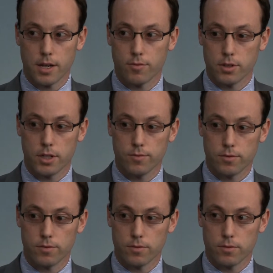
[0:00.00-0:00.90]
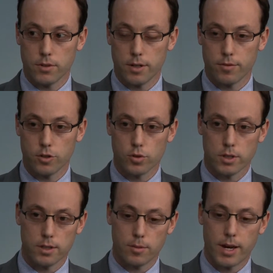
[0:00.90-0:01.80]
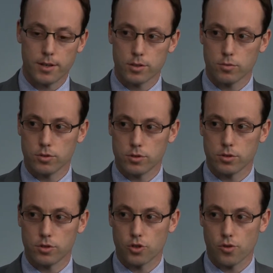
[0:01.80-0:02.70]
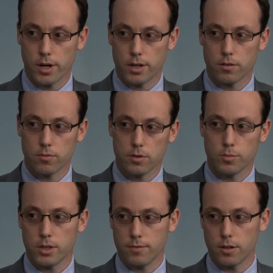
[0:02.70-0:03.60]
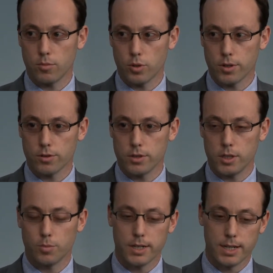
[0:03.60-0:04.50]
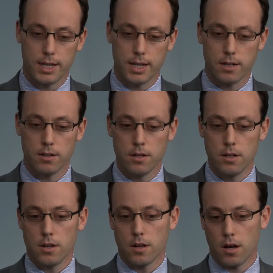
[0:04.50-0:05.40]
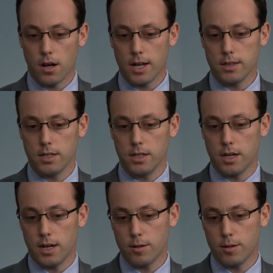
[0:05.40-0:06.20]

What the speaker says: that for left ventricular mass, it was just a trend with a p-value 0.06. But again, highly